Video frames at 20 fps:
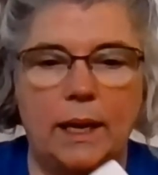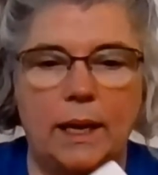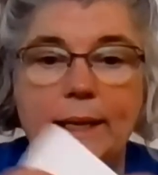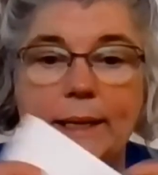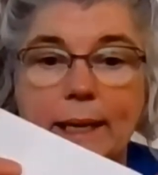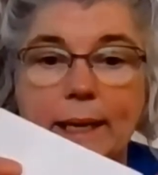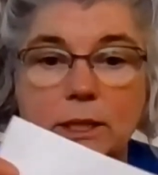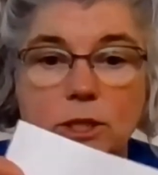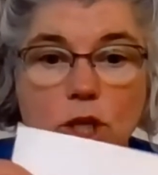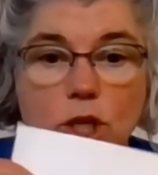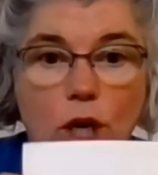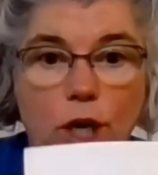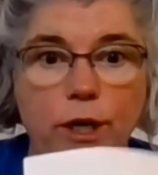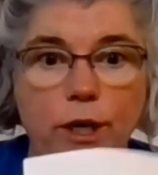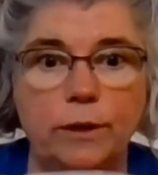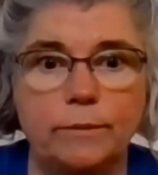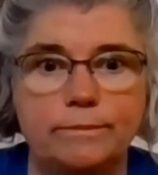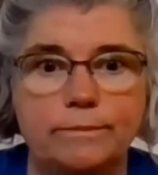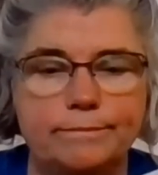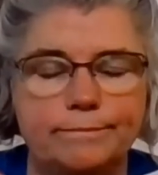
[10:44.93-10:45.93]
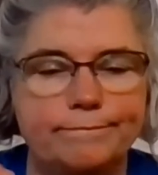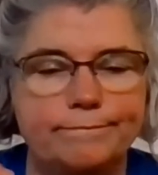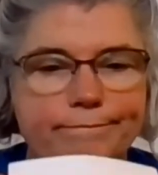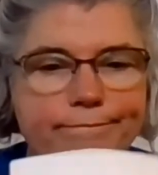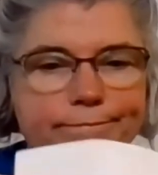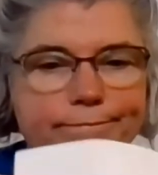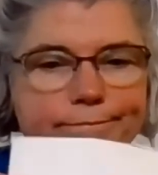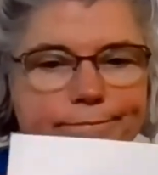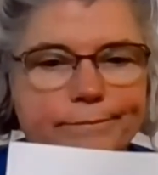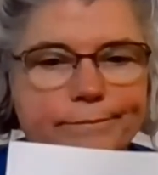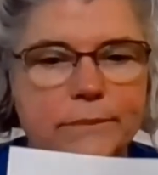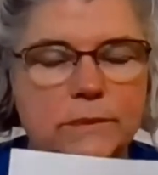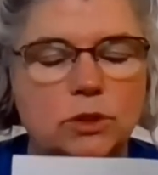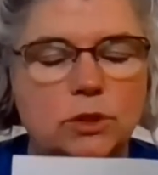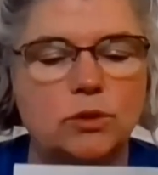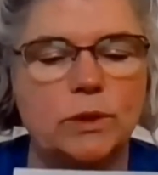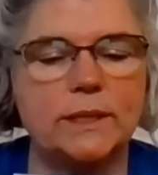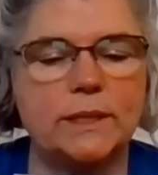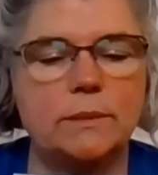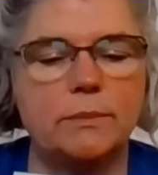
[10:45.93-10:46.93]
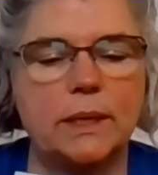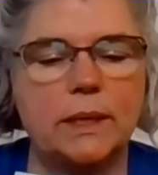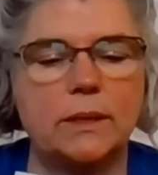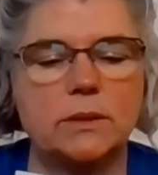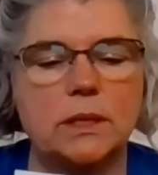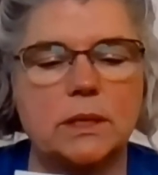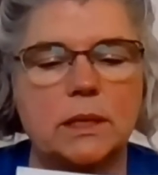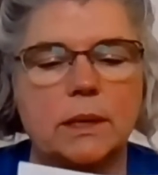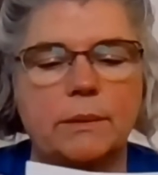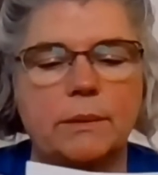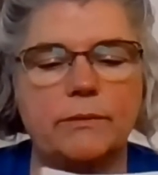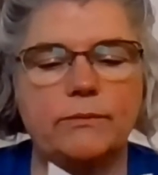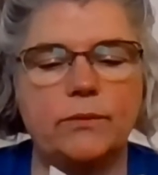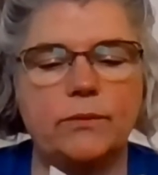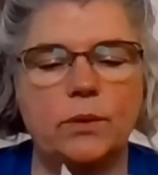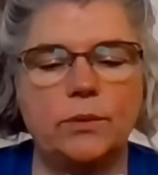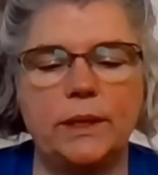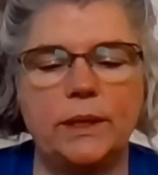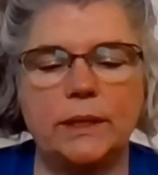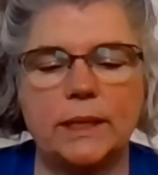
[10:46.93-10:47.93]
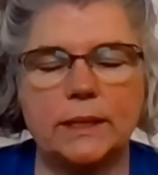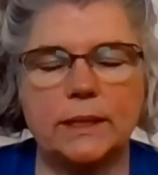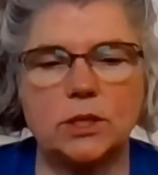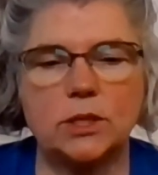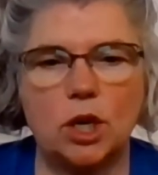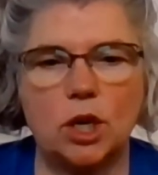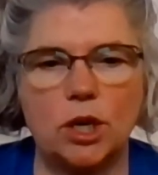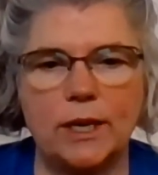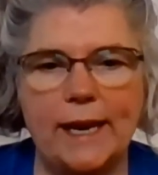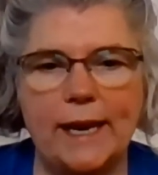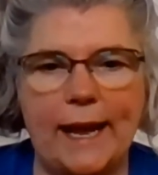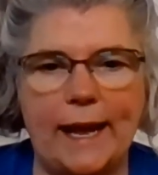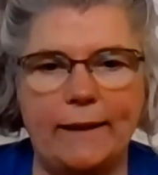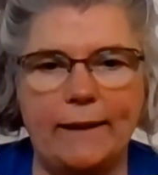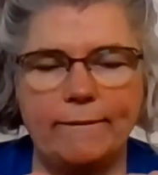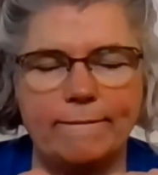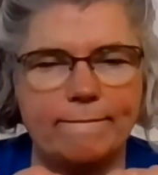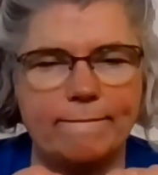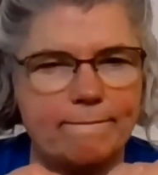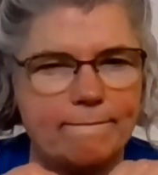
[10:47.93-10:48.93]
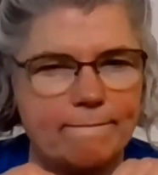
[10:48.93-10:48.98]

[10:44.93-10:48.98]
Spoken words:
index card. I'll try something else. And I'm going to fold the index card in half.